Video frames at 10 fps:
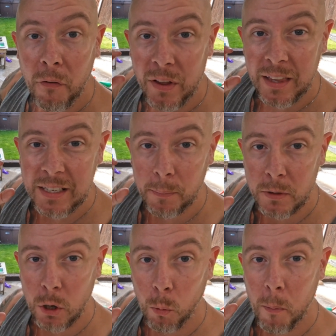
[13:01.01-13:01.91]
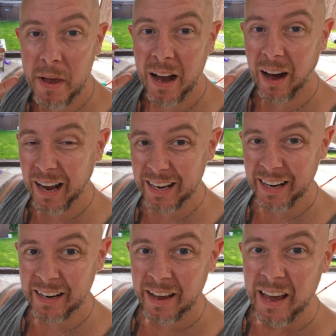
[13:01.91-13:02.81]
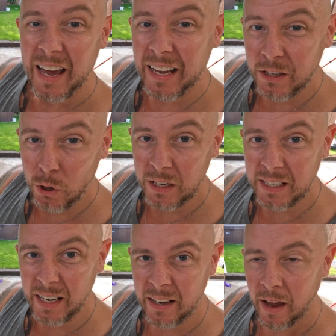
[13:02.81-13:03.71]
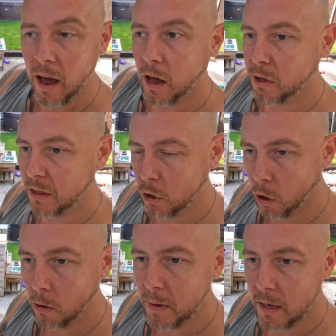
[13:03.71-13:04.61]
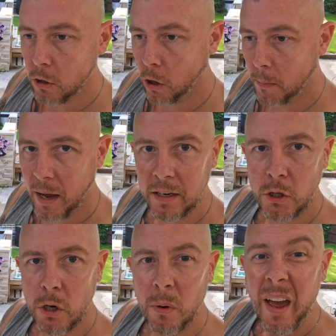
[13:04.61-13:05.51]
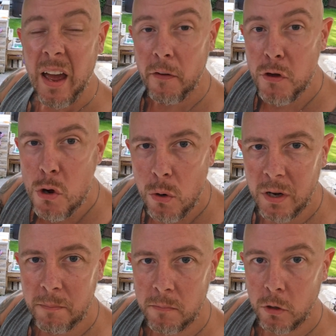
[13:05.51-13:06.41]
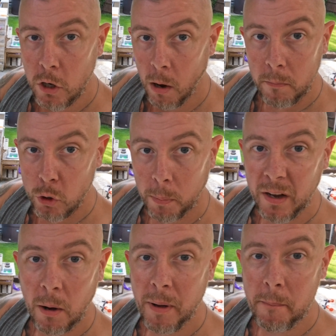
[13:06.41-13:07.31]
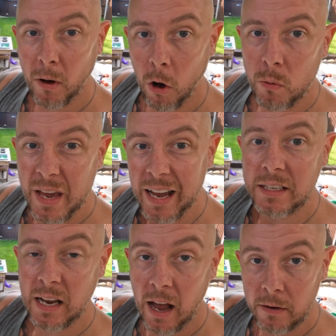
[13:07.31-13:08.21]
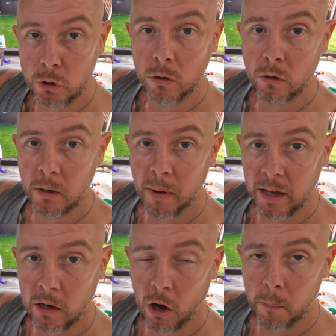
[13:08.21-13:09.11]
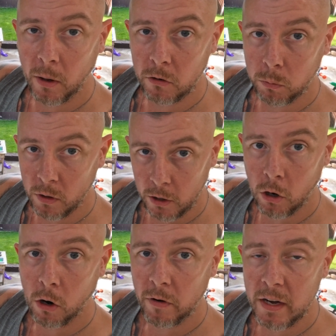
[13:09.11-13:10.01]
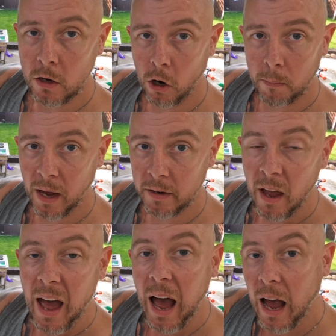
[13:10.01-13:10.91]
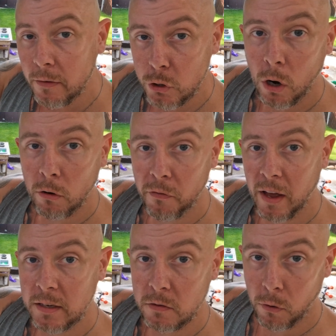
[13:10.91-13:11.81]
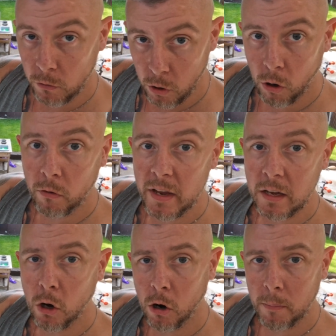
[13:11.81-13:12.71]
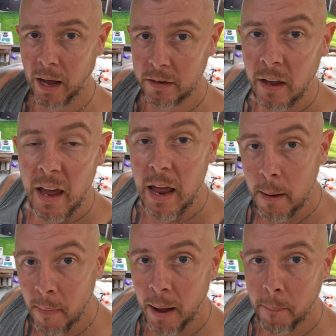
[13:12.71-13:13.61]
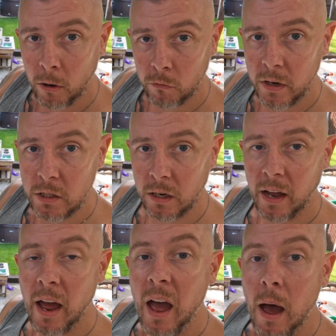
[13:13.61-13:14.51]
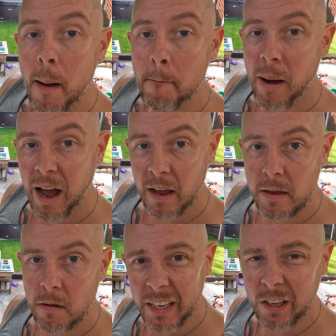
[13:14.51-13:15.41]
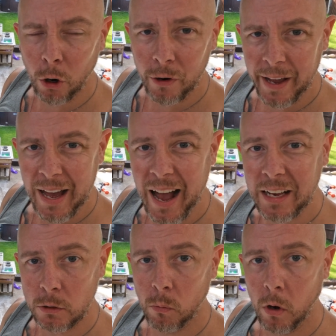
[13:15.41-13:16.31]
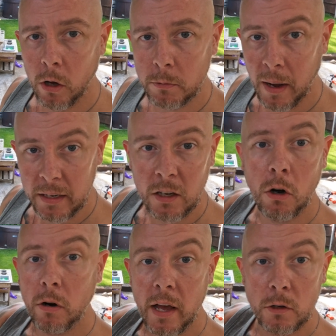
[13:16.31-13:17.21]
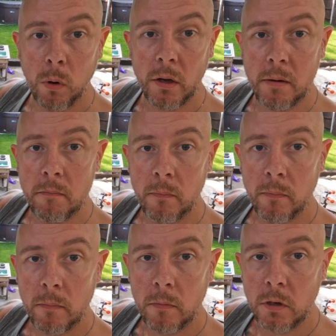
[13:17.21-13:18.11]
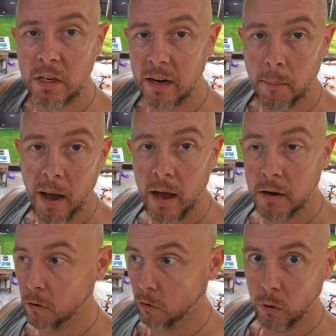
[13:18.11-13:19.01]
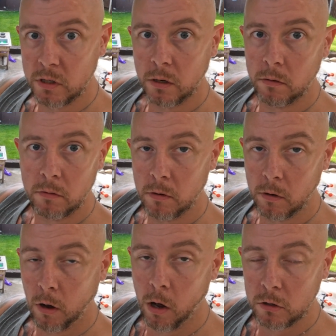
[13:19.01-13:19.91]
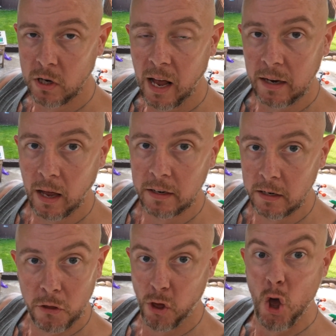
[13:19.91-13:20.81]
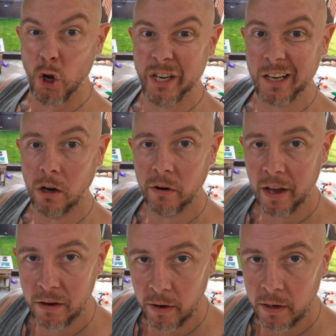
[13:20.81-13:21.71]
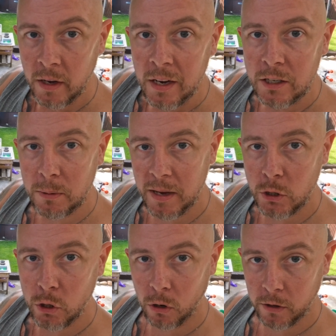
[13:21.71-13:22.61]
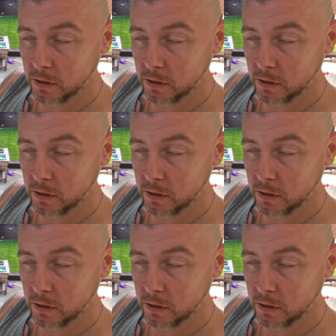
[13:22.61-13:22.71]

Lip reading: think this episode will be enlightening, interesting. I think the chloramide issue, if you can drop a comment below, yes, I've struggled in my koi pond with the chlorine and chloramide. I saw effects from chlorine, chloramide in my pond recently. My dechlorinator hasn't worked. My dechlorinator's working, because then I might end up going to odds adding a 3rd dechlorinator in to make sure that